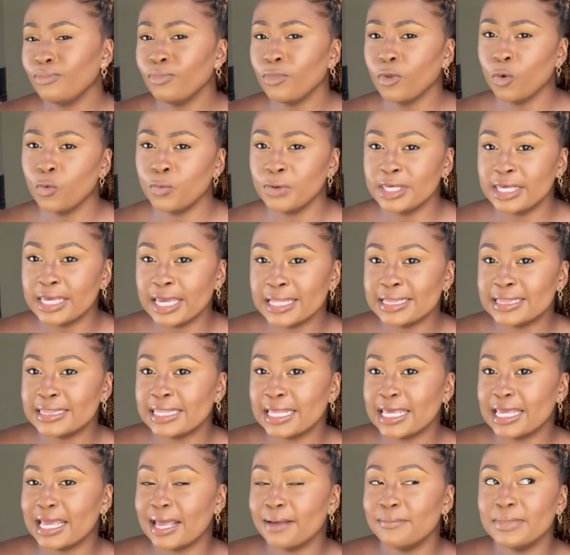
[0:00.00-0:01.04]
We get
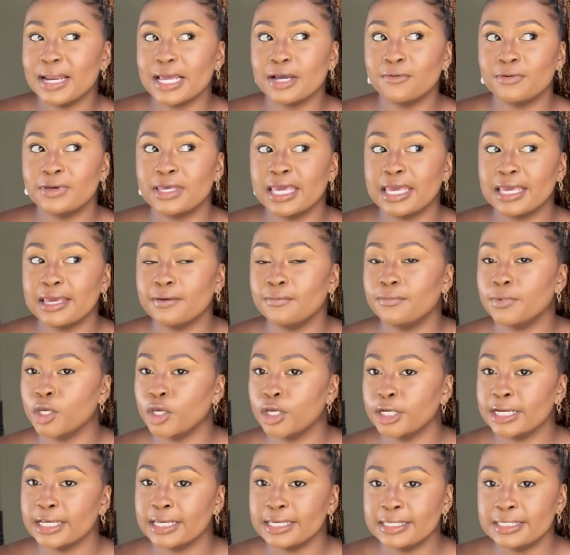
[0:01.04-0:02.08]
there, I'm like, okay, we're
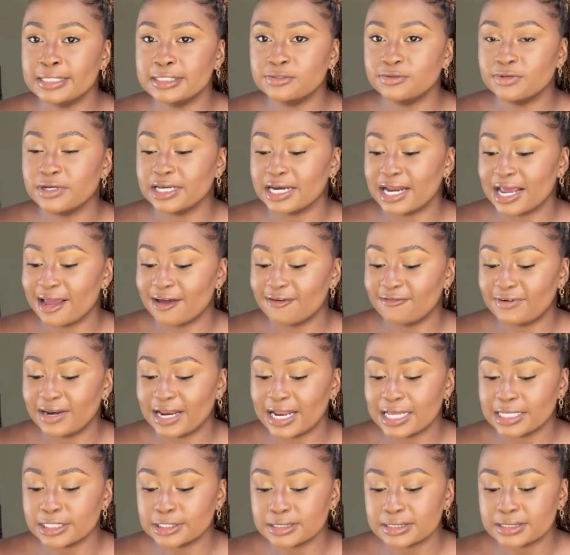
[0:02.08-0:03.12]
gonna eat, we're gonna have
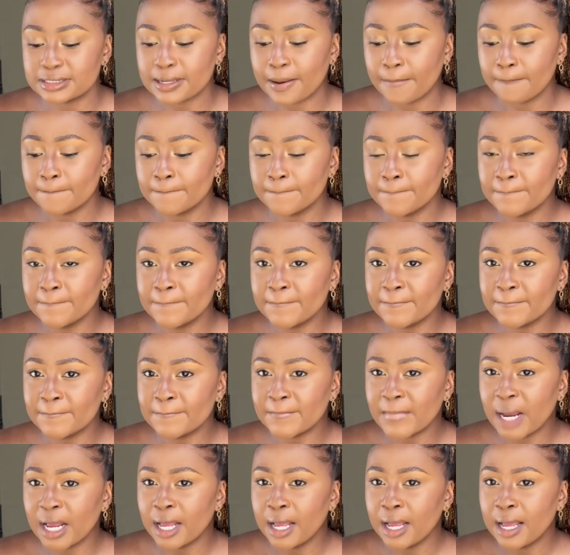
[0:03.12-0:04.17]
lunch,
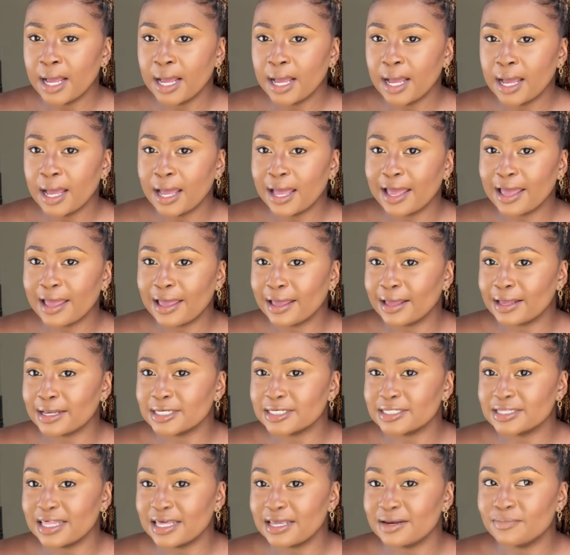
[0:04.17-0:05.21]
and
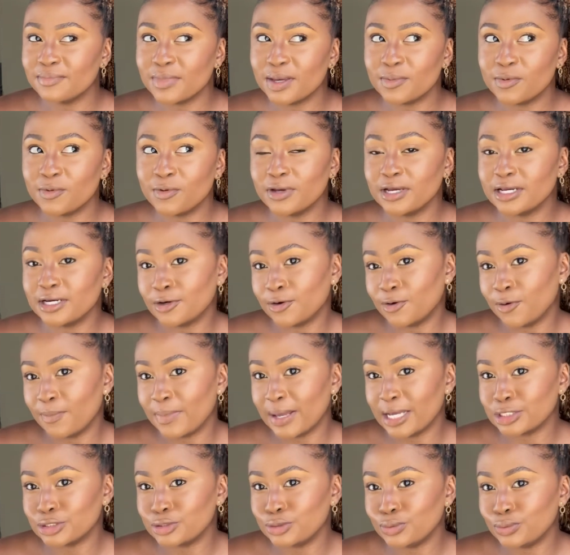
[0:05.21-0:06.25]
then maybe we're gonna go
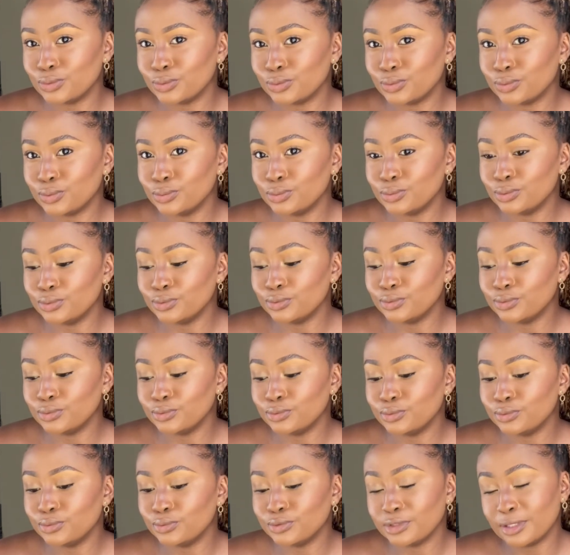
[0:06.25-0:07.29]
back to
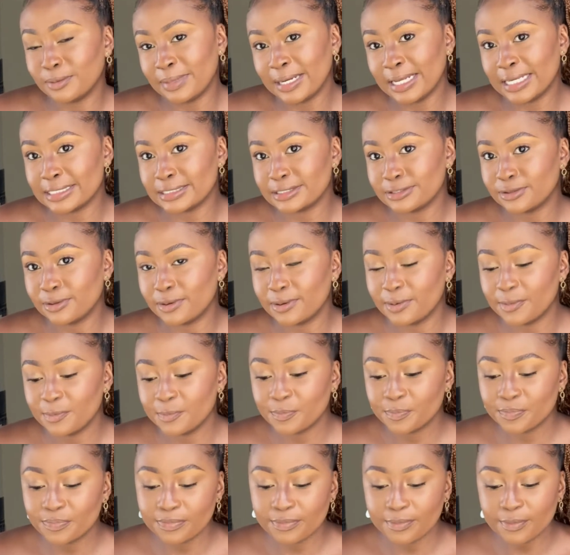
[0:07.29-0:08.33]
the place.
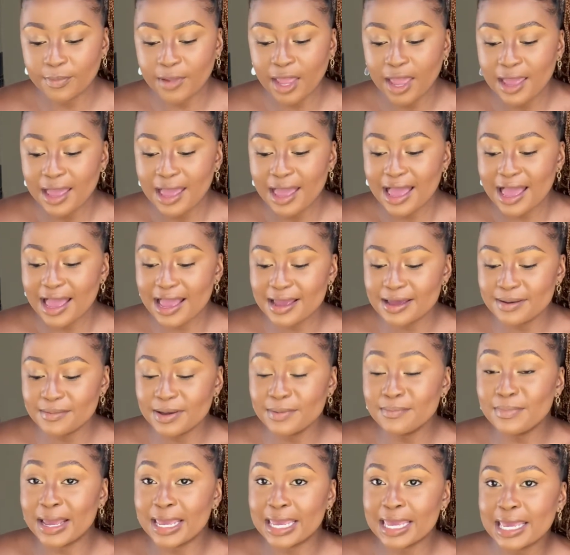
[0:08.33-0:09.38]
In
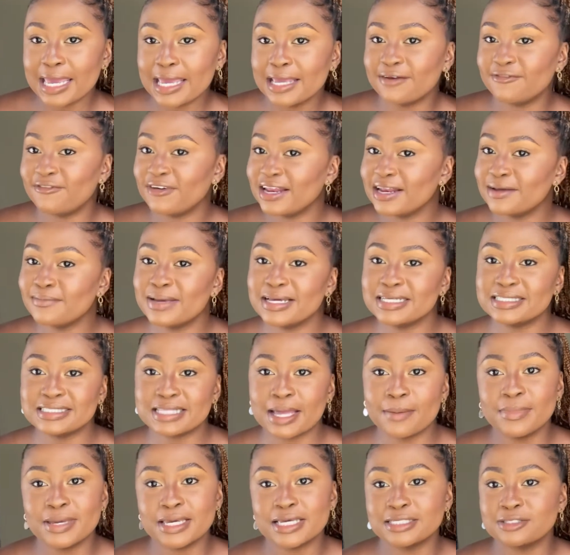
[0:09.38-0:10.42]
my head, my
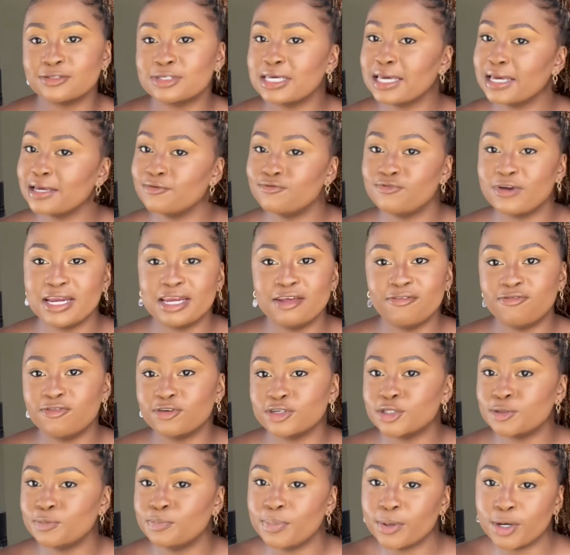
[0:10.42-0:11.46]
stomach is ready for
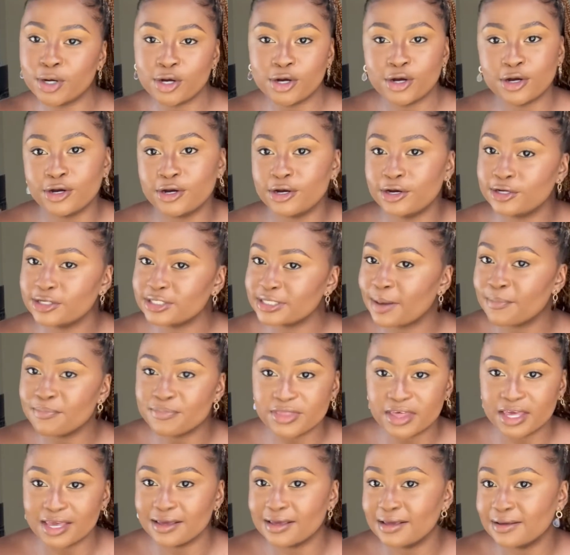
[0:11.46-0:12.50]
Spur,
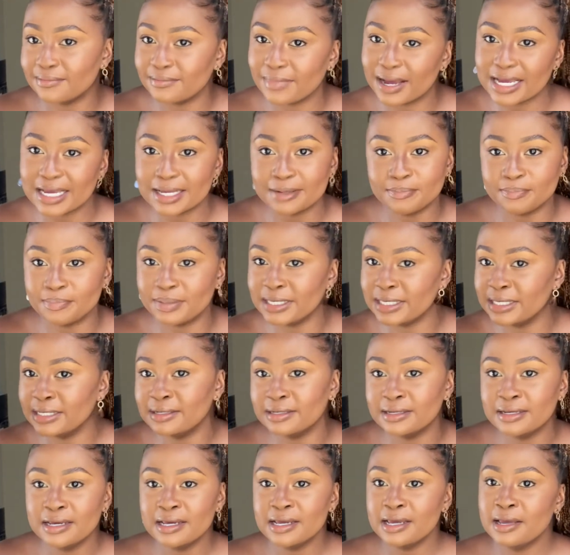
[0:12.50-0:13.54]
something, Mac and Bean,
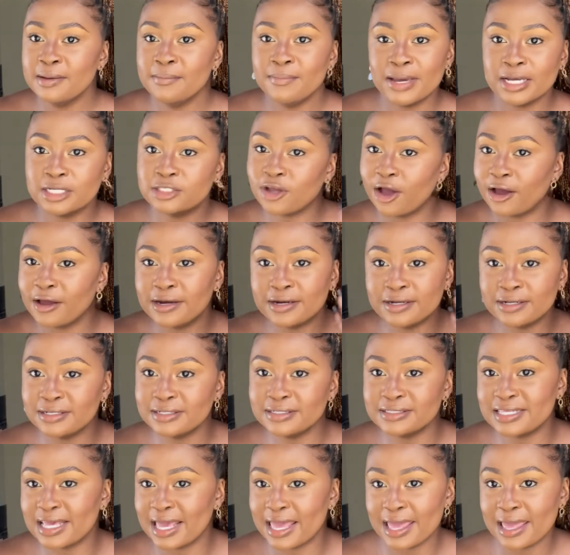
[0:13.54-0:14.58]
McDonald's,
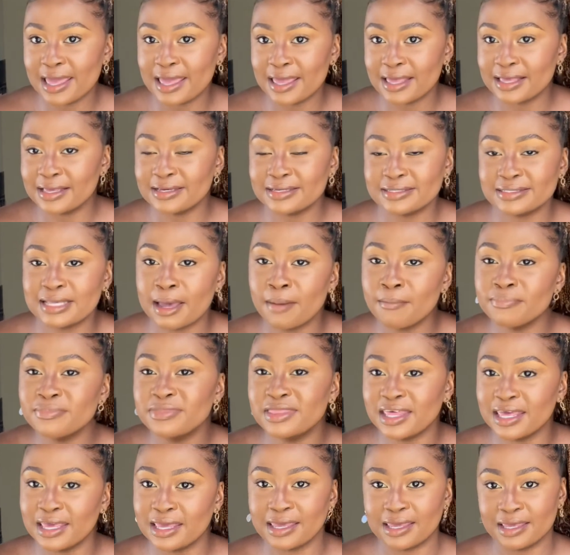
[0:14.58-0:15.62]
hey,
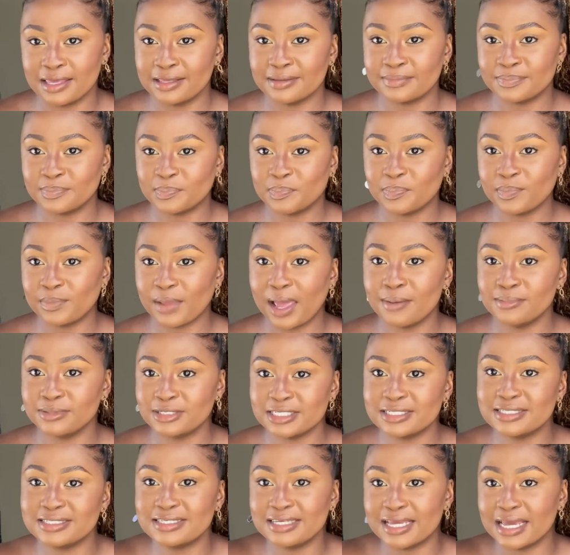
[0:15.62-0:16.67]
something. I'm just
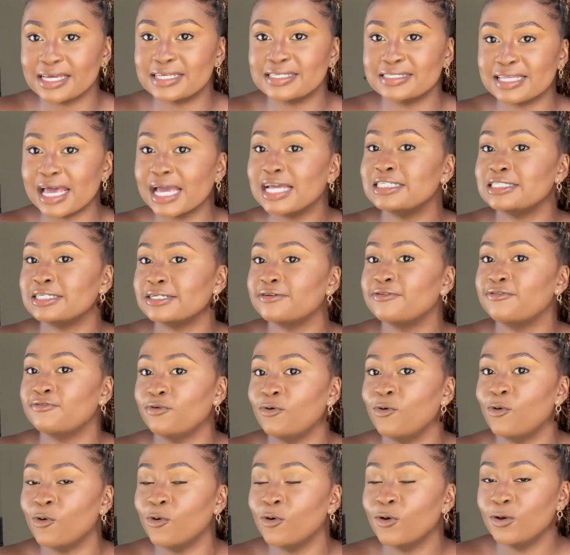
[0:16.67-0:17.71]
excited
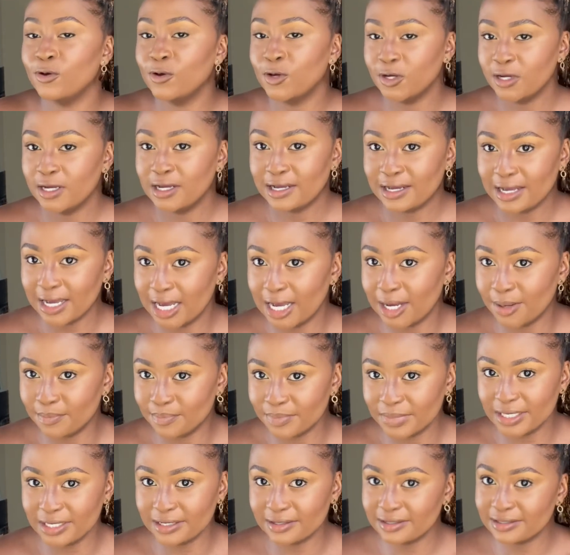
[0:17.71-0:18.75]
for a
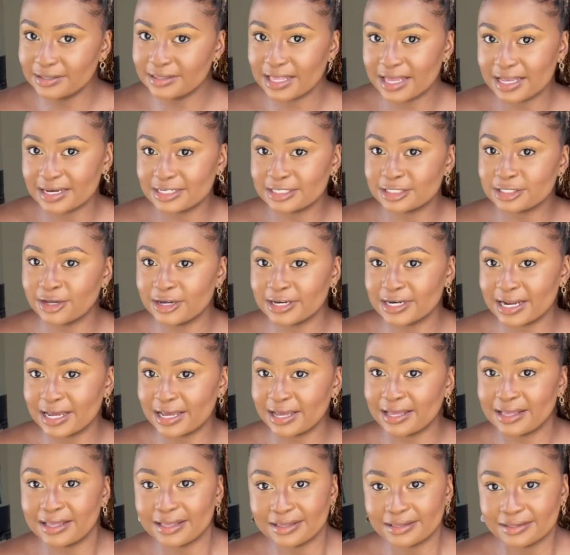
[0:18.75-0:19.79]
meal that is
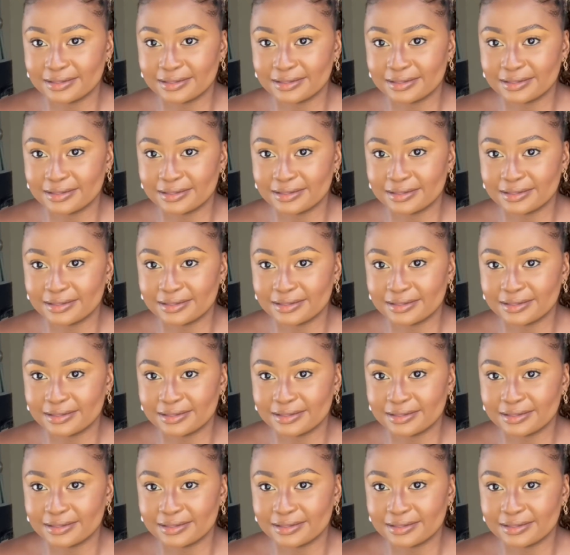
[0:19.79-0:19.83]
gonna,